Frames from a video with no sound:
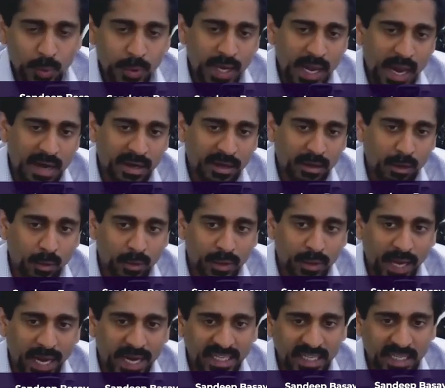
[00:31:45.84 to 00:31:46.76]
So we had
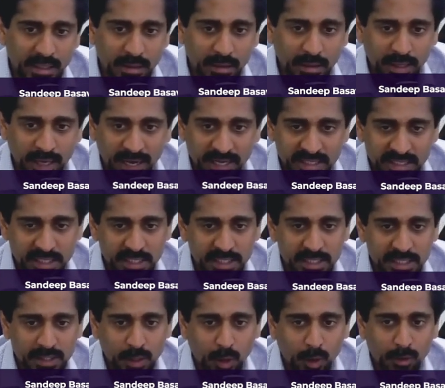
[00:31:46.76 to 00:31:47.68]
around 18
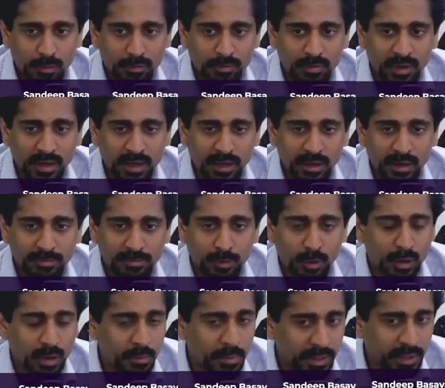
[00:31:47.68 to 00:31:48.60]
cases of
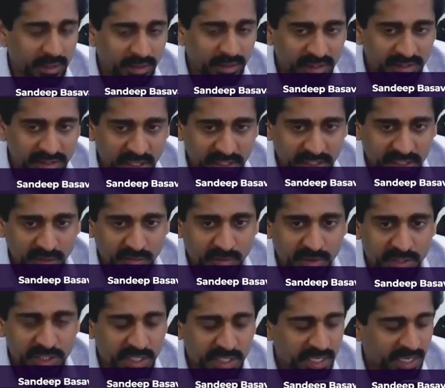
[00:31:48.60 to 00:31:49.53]
flow limiting
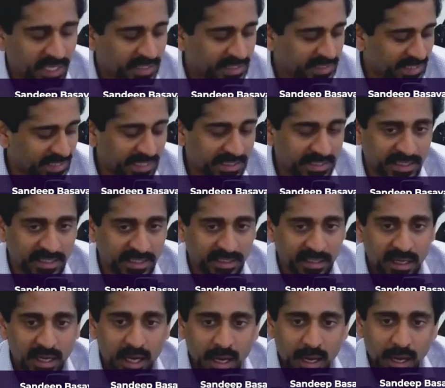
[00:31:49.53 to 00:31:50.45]
dissection which needed
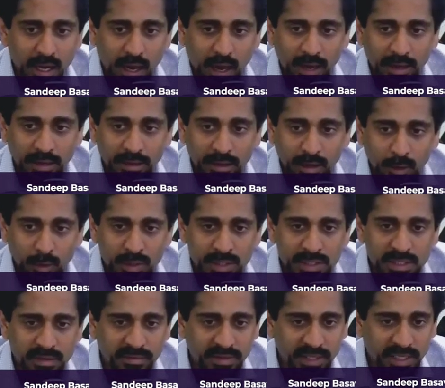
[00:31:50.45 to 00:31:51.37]
stenting, and
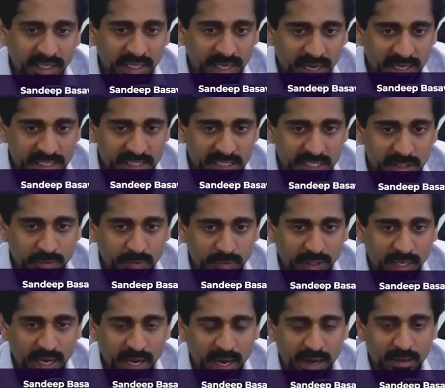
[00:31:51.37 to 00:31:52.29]
around 17 cases
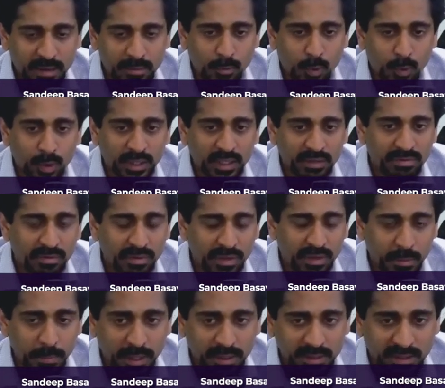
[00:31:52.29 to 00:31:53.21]
we had more than
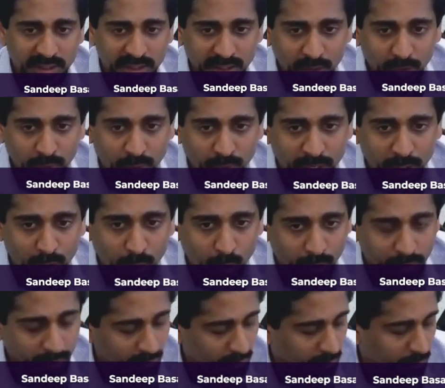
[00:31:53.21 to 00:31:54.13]
50%
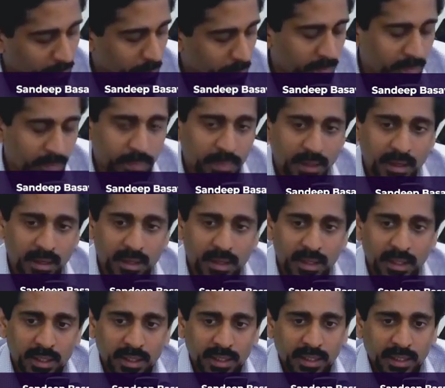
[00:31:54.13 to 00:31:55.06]
recoil.
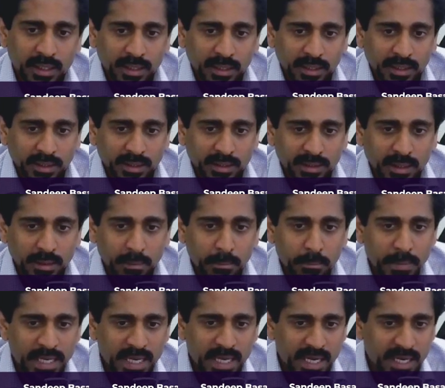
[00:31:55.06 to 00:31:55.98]
The
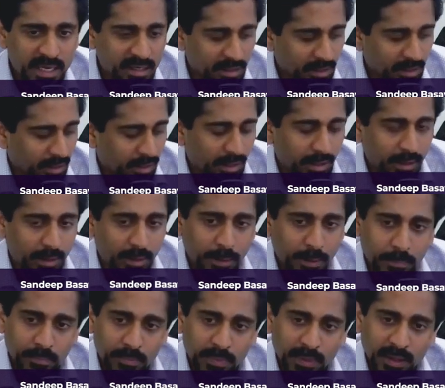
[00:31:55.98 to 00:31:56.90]
mean
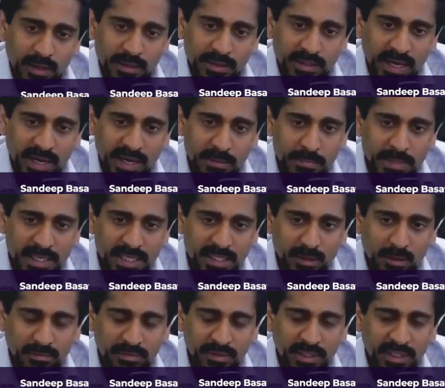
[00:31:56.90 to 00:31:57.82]

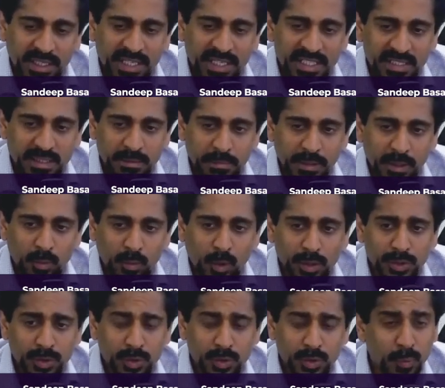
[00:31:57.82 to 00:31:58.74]
diameter of the DCB
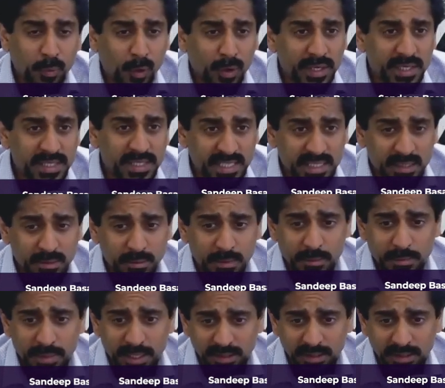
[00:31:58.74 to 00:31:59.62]
was 2.6